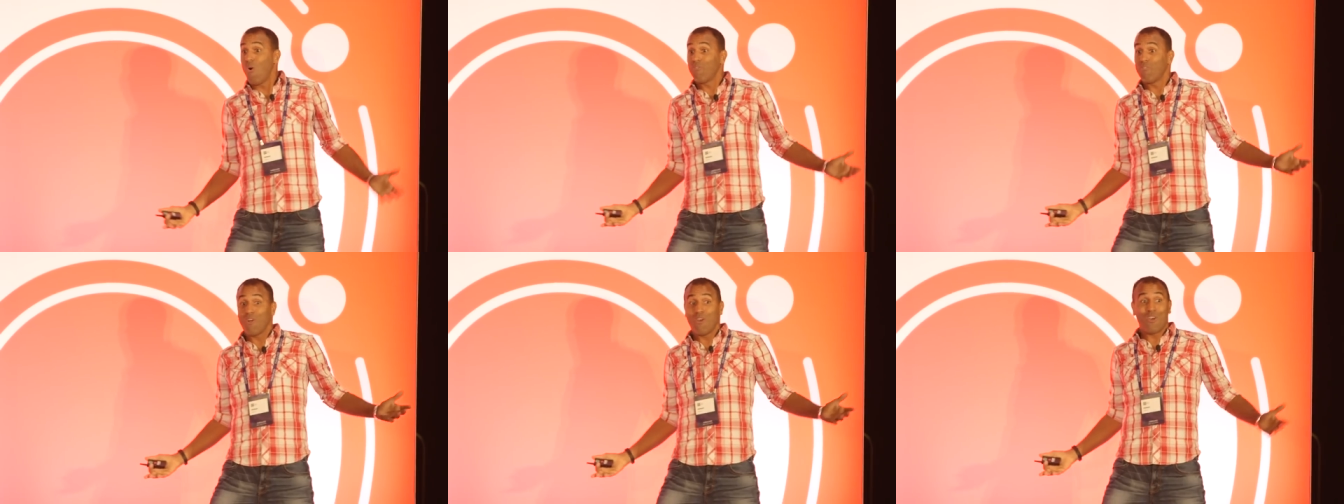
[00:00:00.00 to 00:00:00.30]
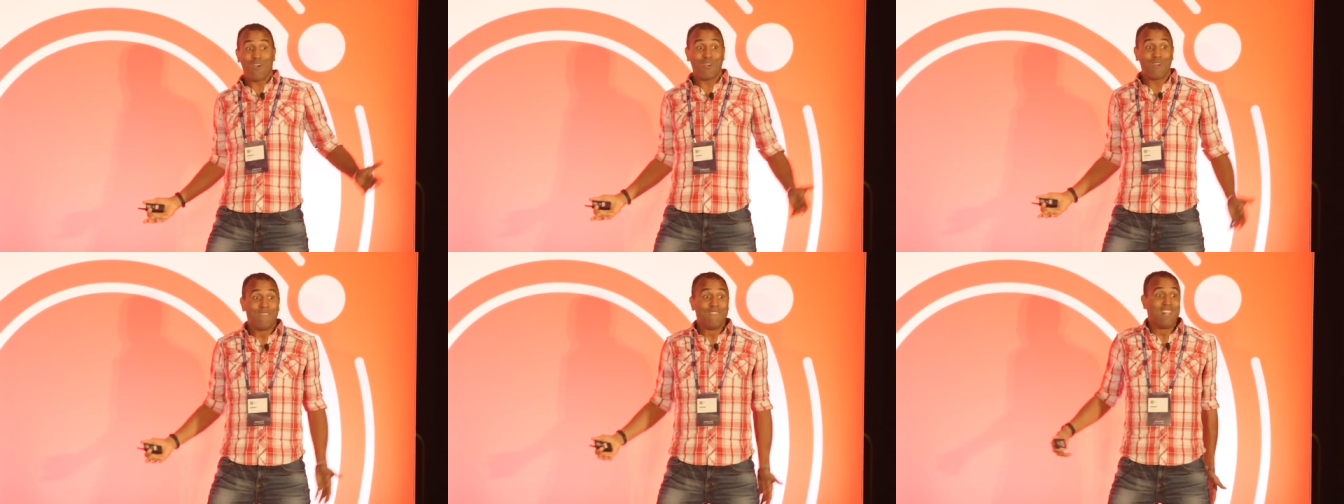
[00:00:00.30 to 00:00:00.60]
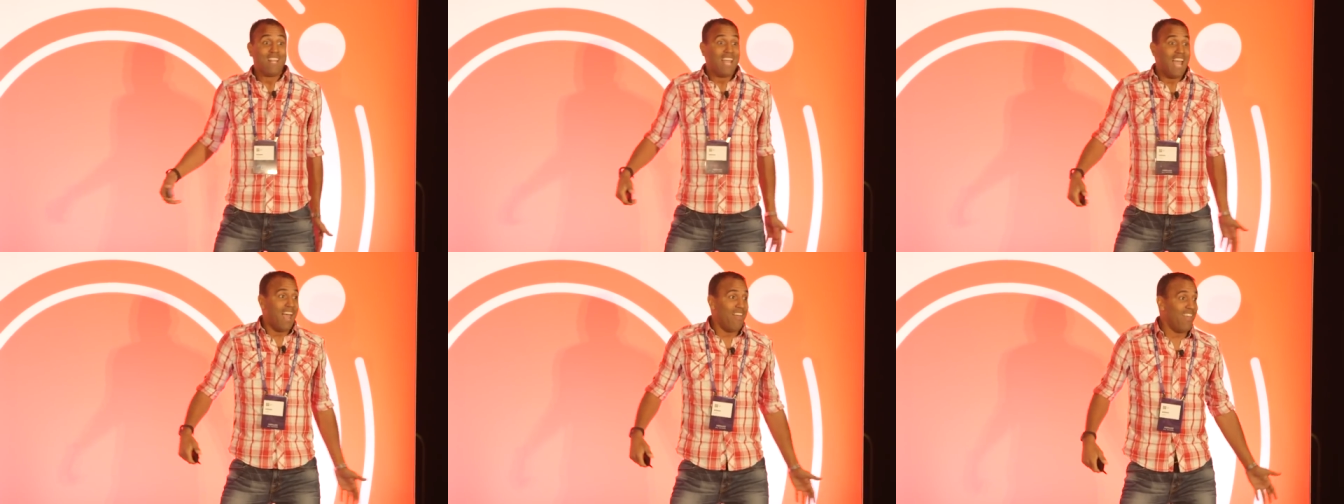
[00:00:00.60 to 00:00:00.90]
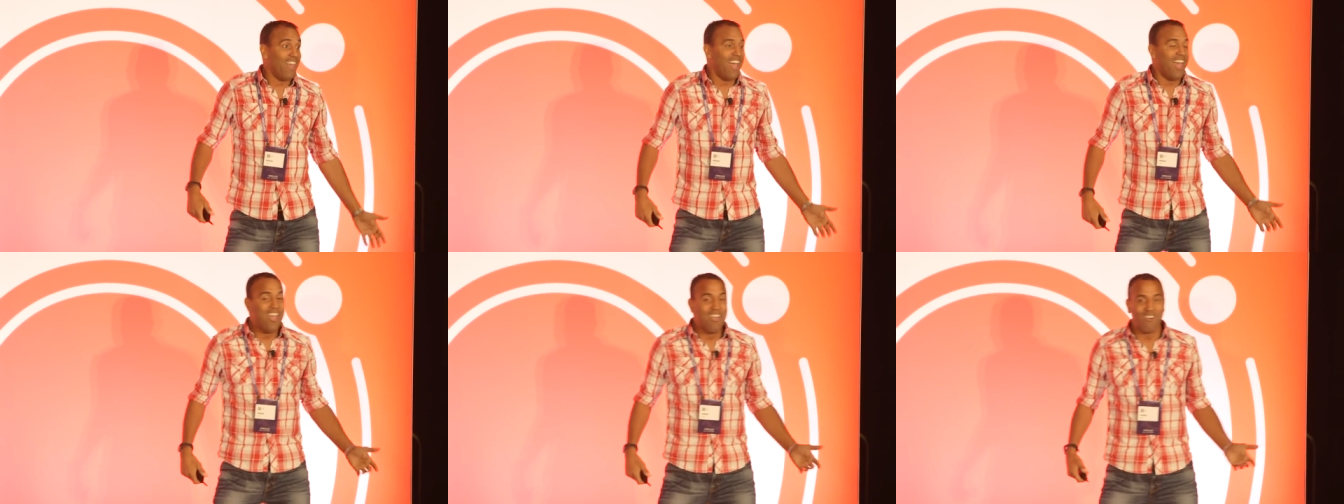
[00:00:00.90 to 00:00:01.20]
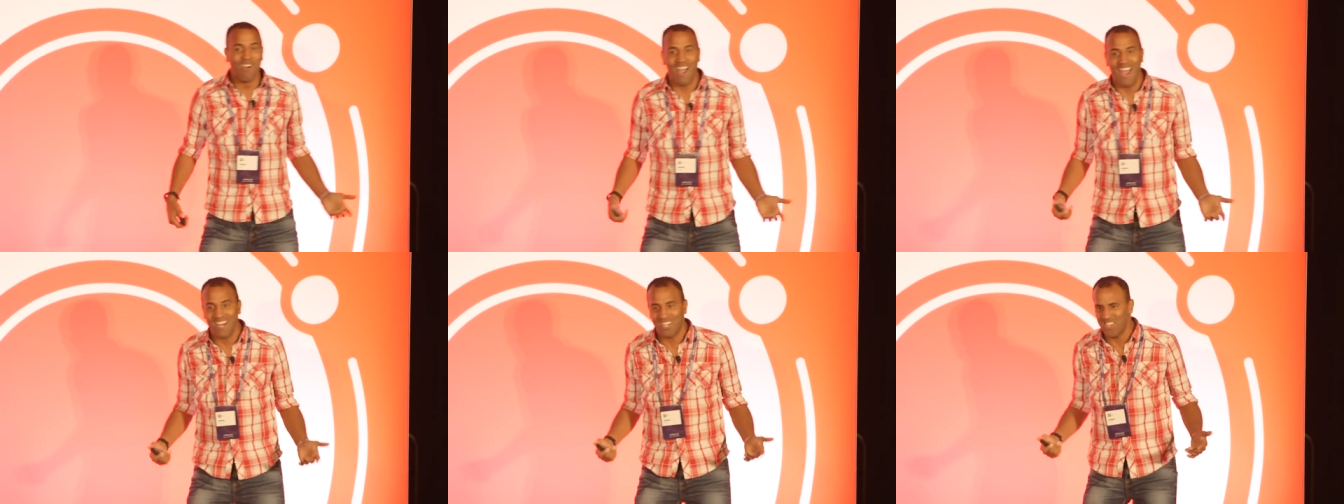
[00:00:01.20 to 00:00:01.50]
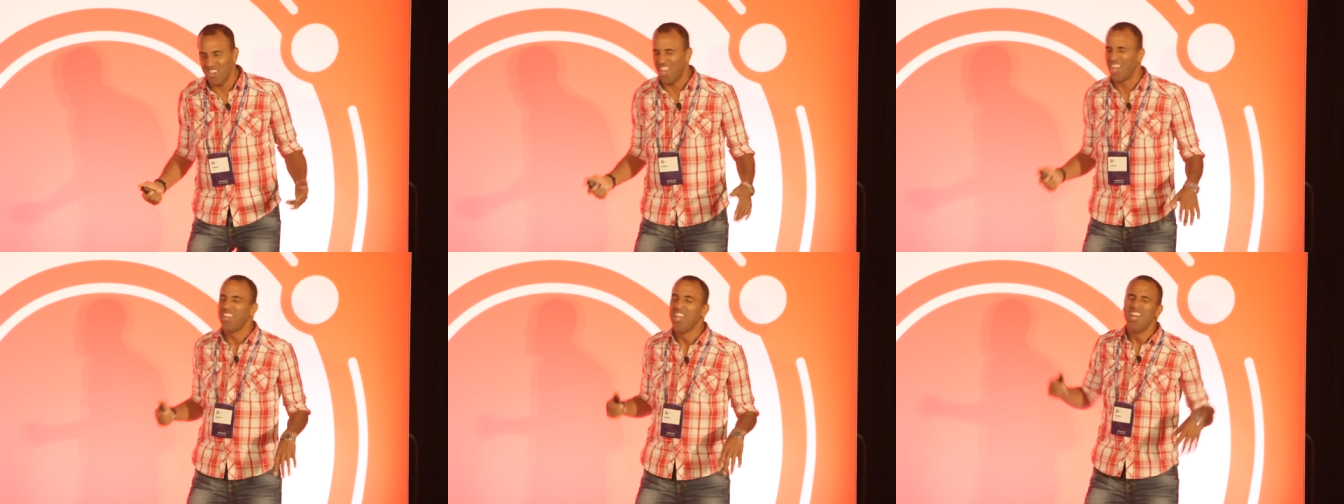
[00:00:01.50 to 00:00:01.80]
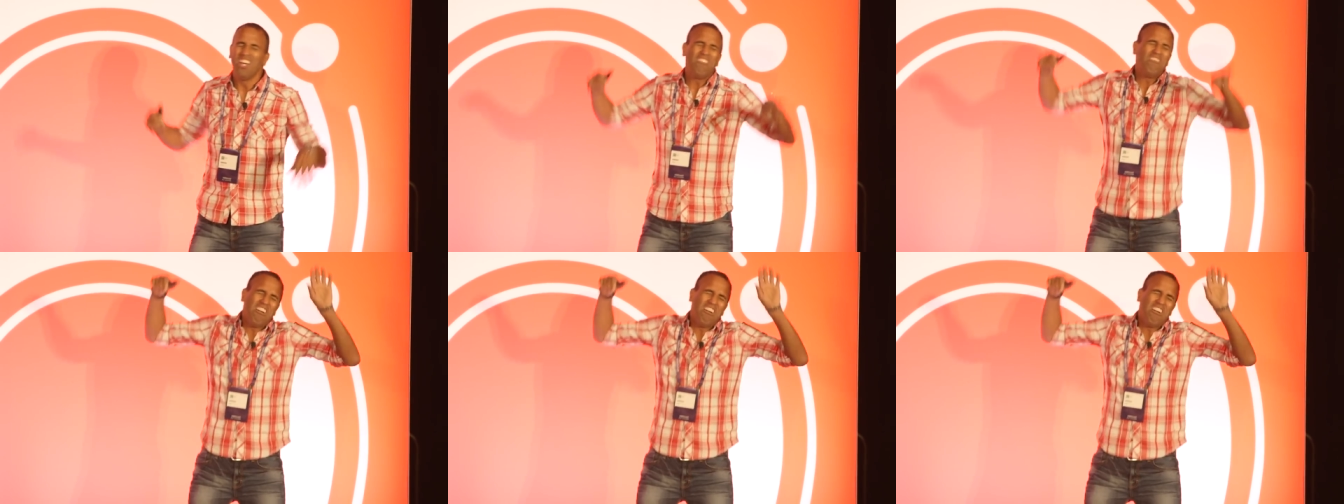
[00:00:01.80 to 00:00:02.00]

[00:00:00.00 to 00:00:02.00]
over her? And then, right, she's like,